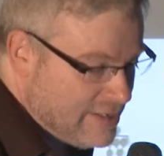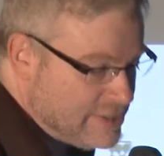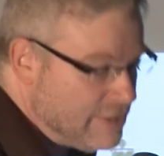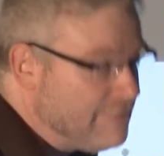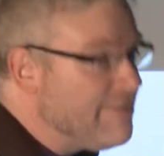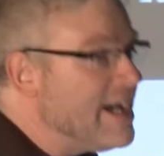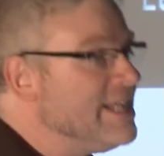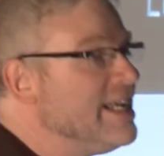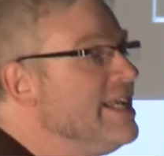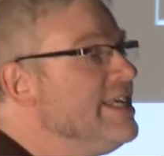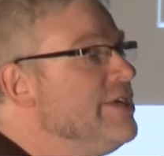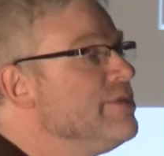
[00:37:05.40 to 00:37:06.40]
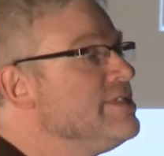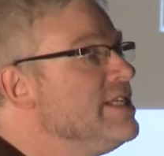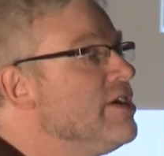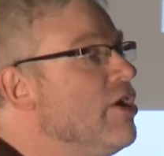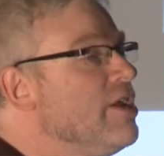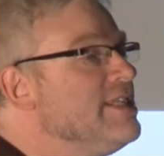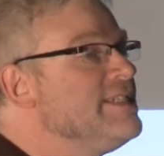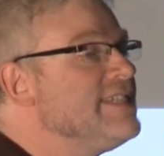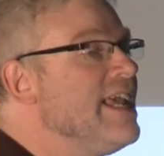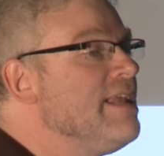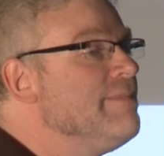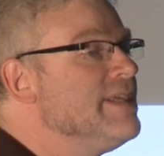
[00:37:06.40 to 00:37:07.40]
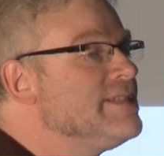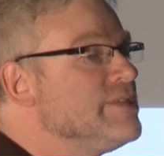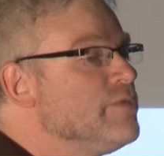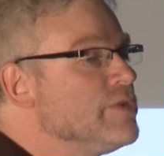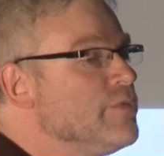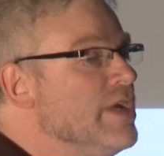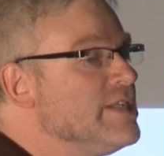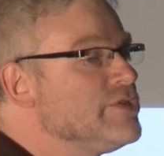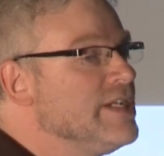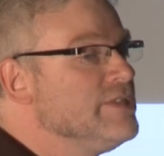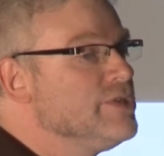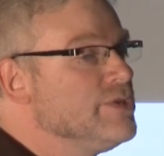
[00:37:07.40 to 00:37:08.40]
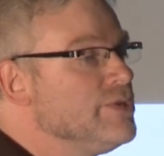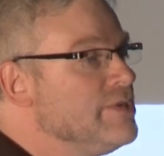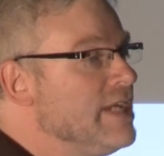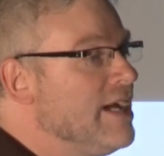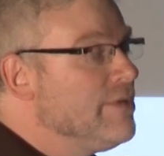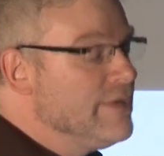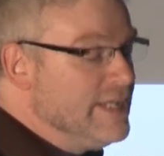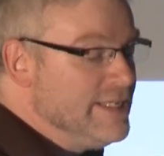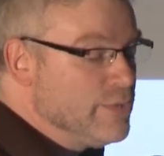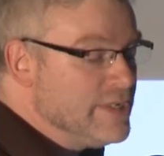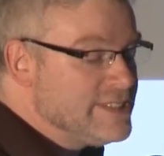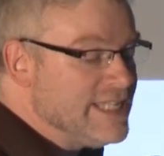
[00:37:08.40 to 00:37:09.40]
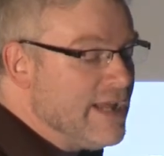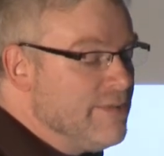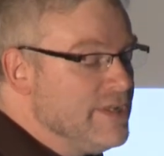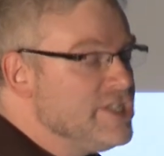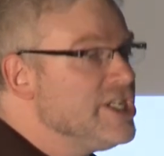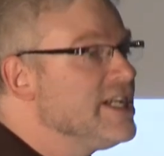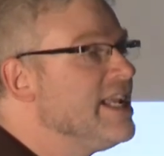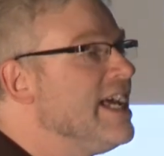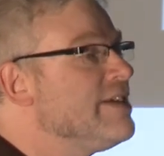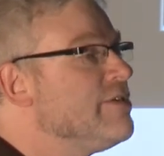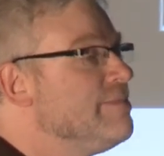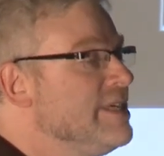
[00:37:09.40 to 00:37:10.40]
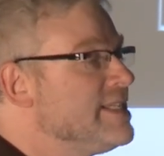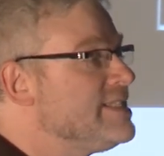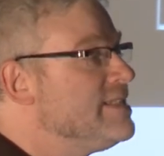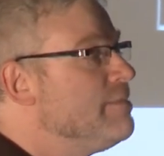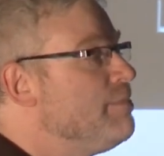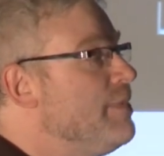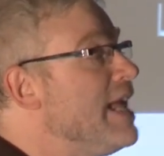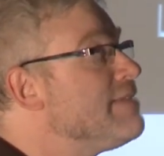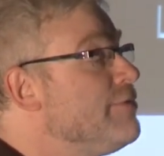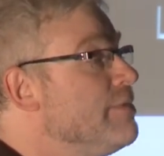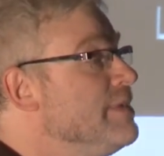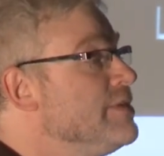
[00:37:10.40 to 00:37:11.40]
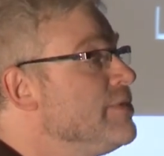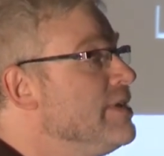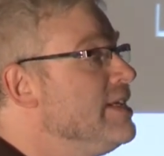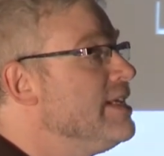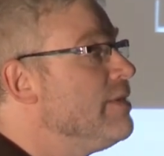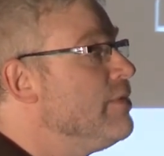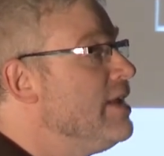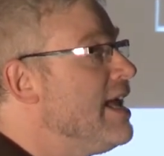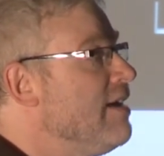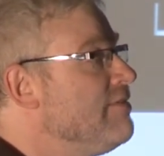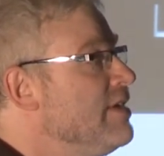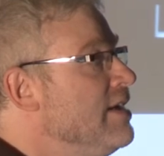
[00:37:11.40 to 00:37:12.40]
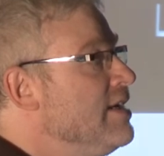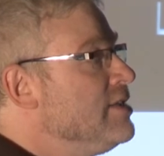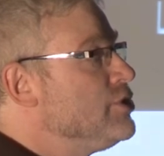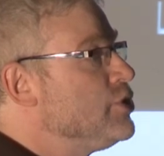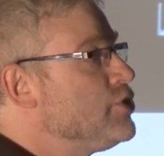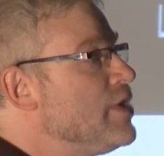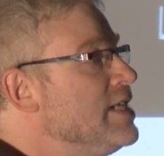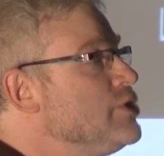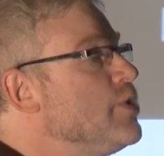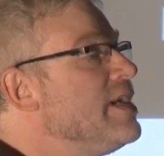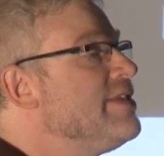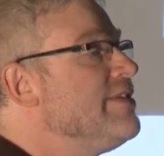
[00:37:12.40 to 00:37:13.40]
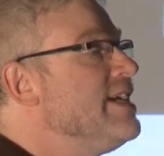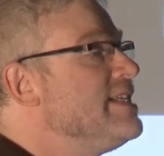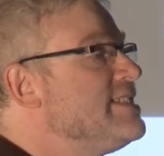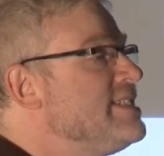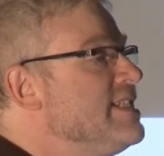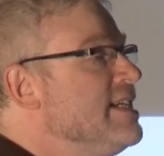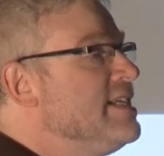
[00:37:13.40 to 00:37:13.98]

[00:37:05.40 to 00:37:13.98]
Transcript: So finally, using all these elements, what we are trying to do now is to establish a glycomics platform in our lab to try to address